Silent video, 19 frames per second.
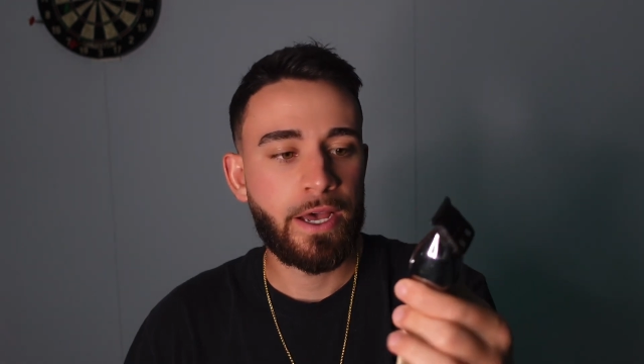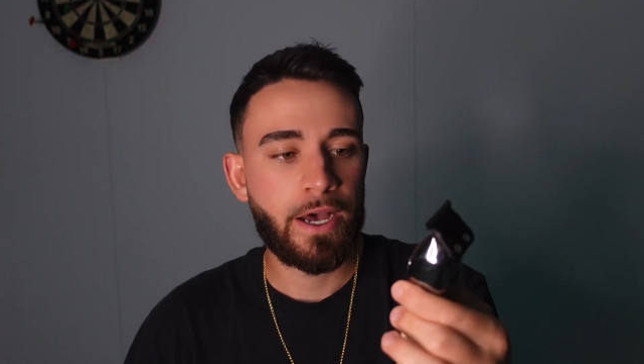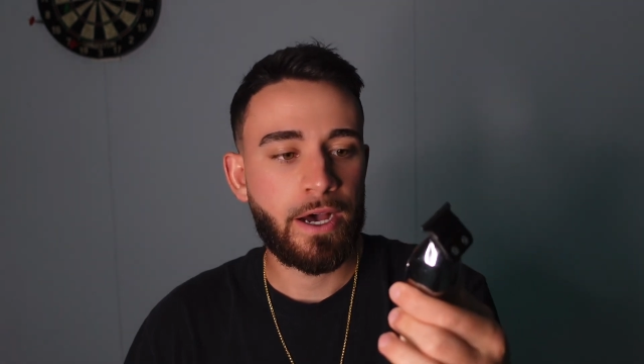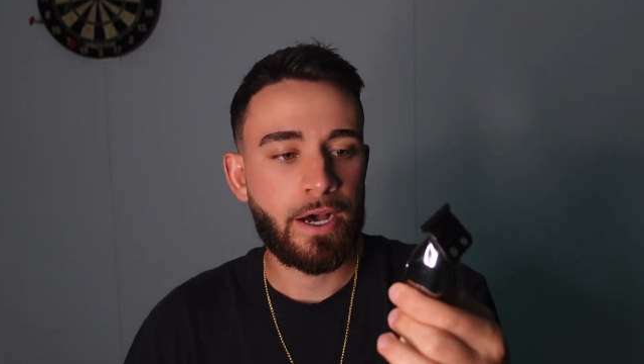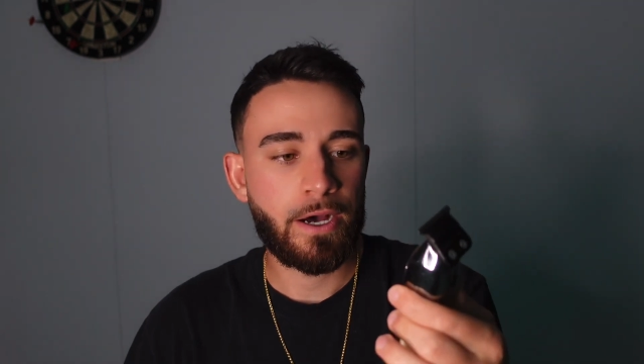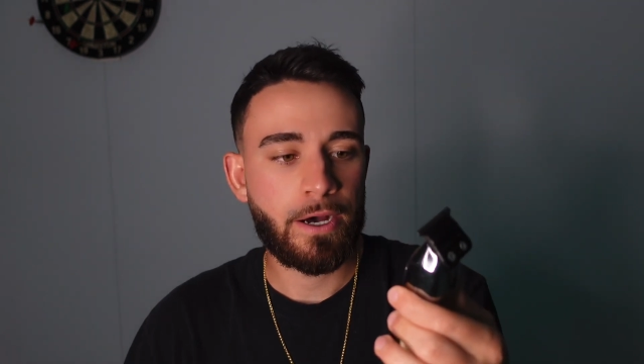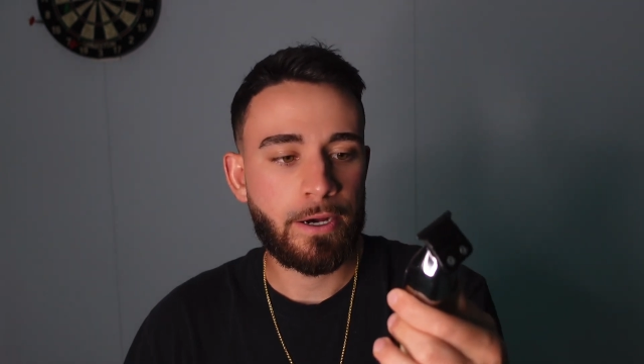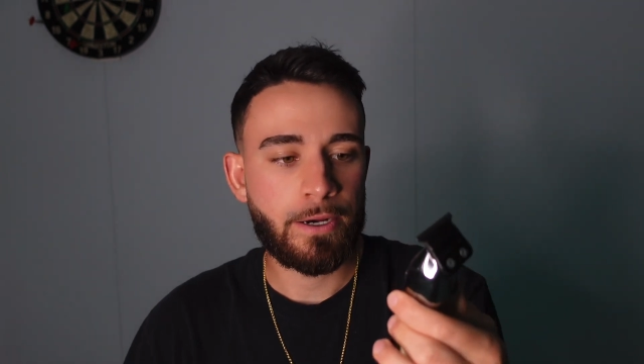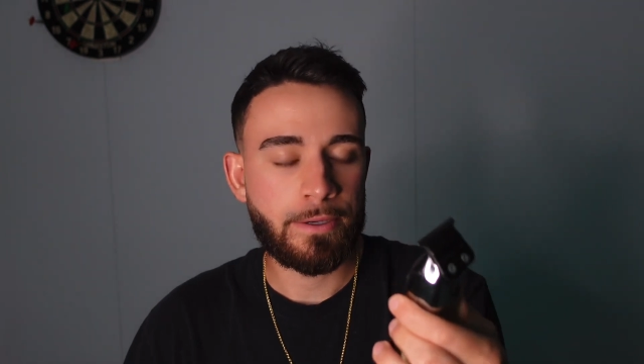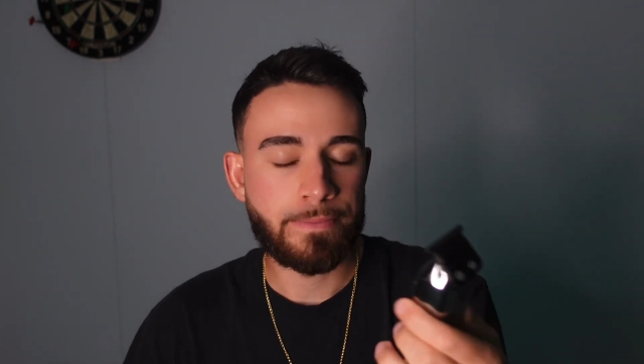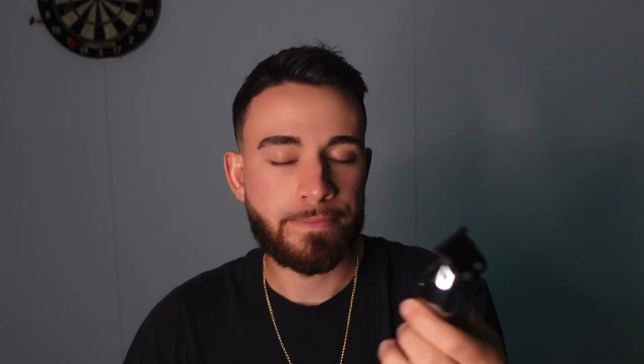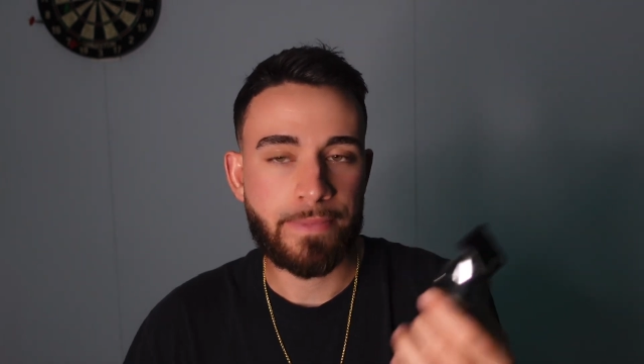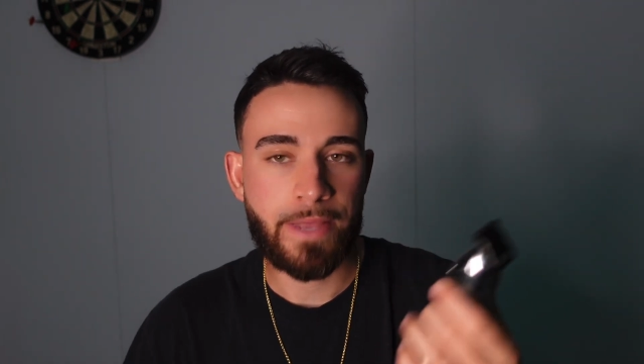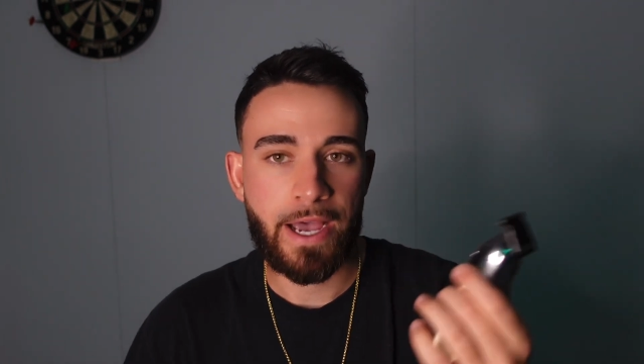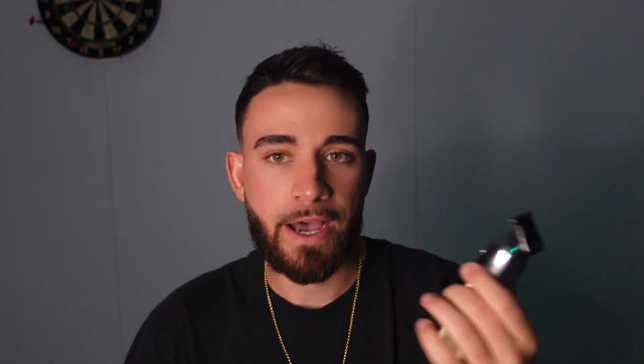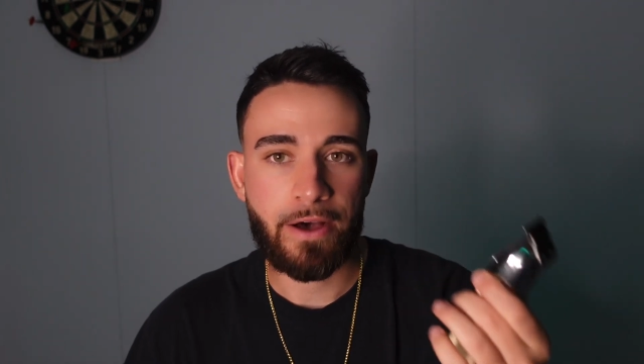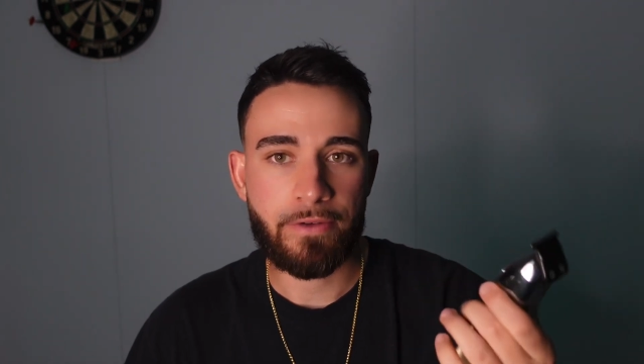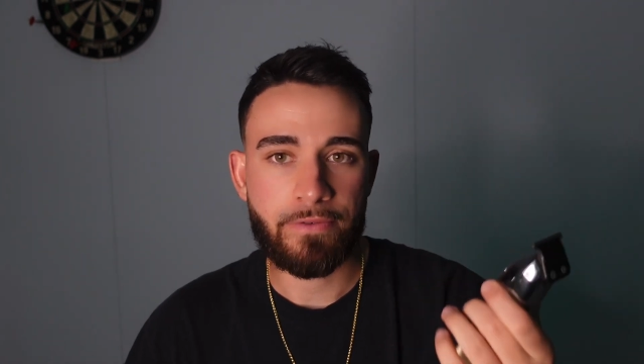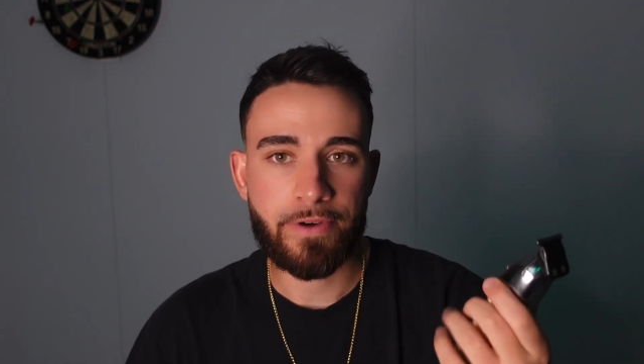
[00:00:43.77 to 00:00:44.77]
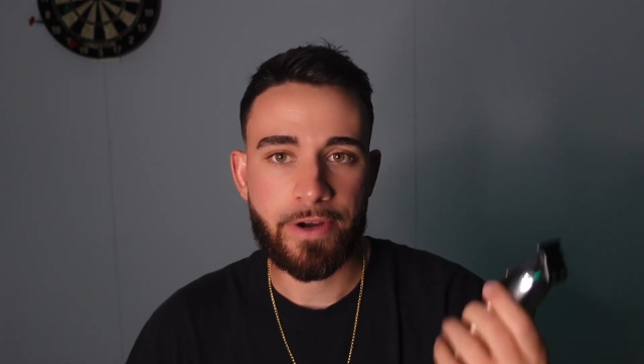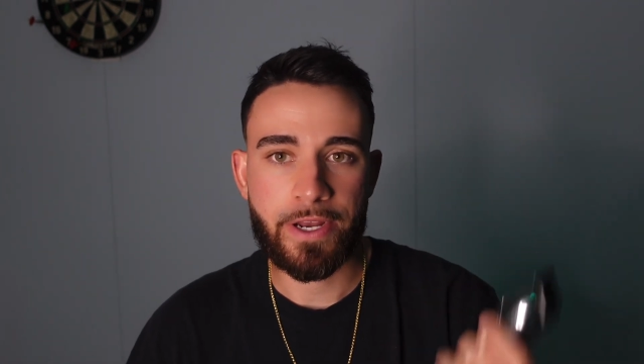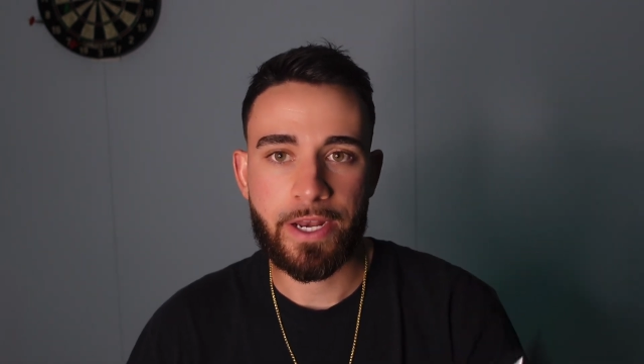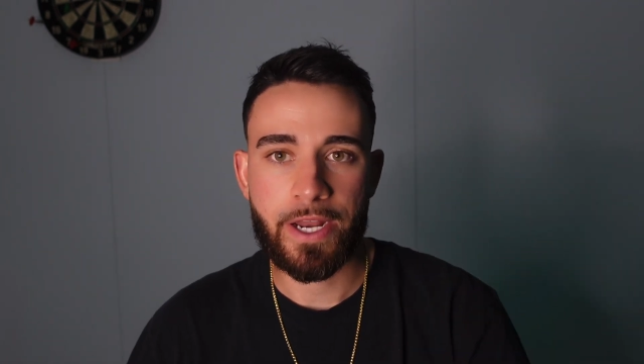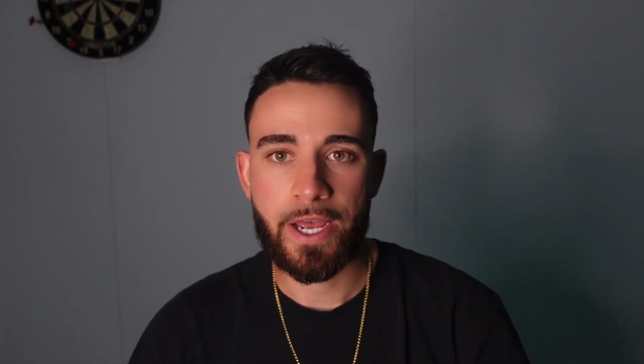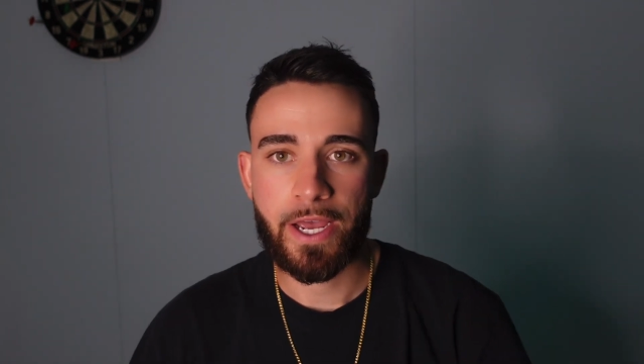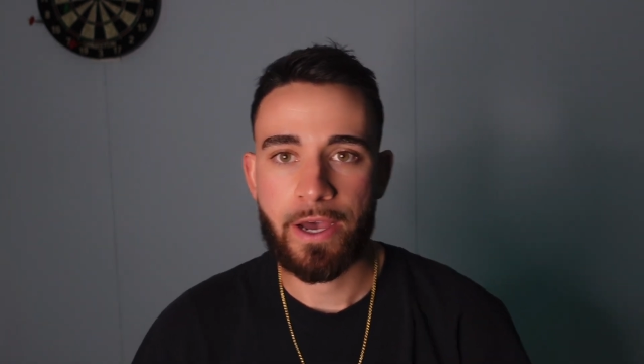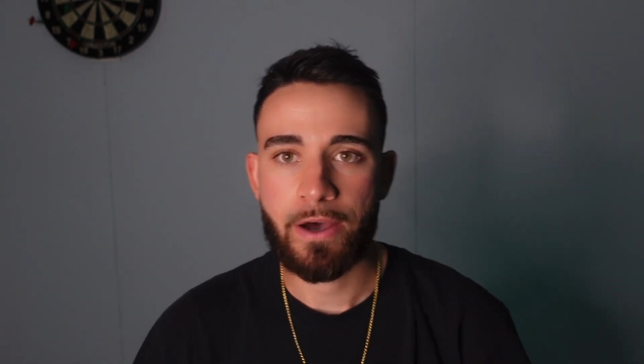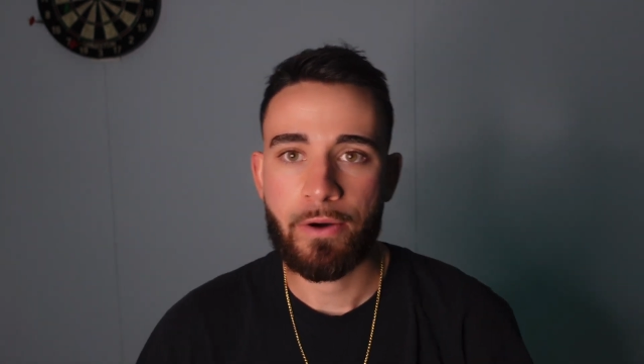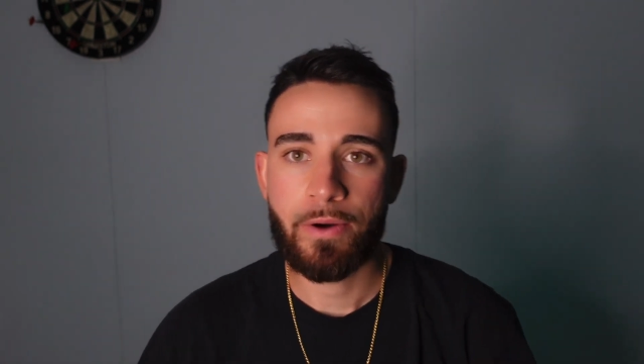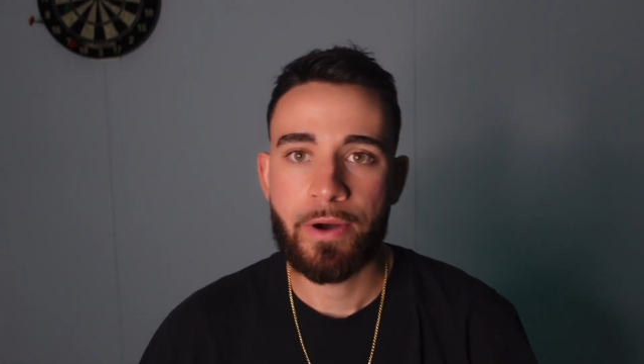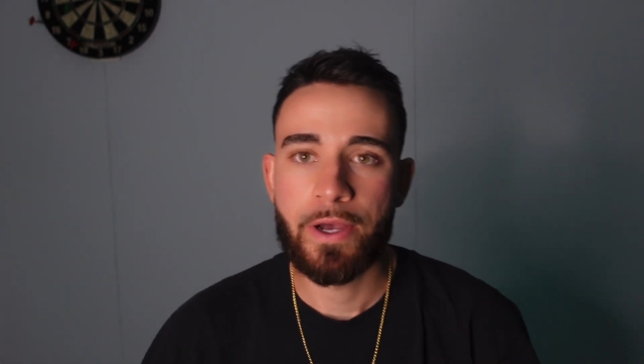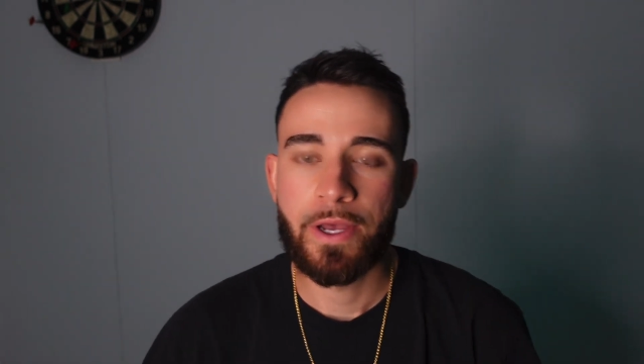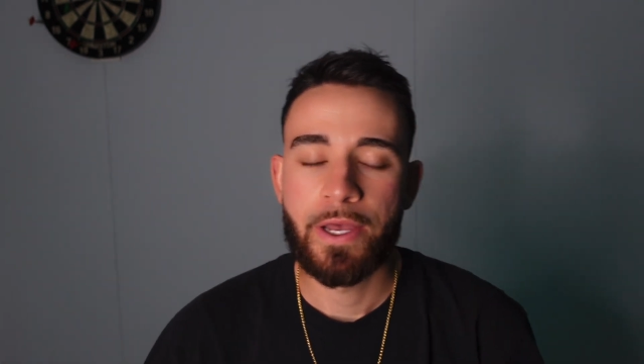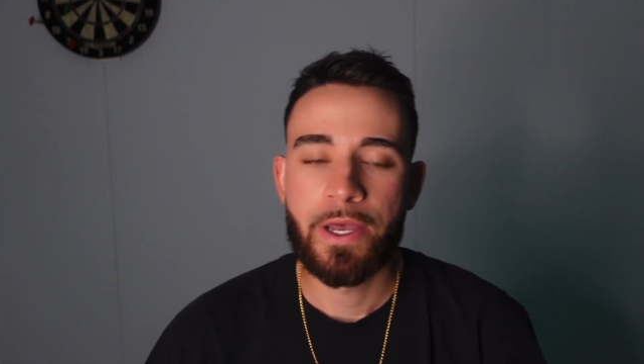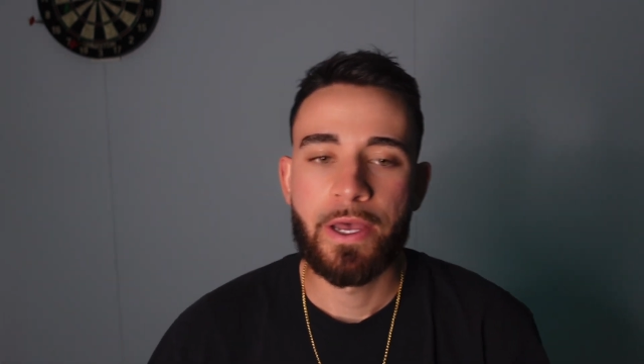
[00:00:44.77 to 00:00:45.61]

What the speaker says: out right now.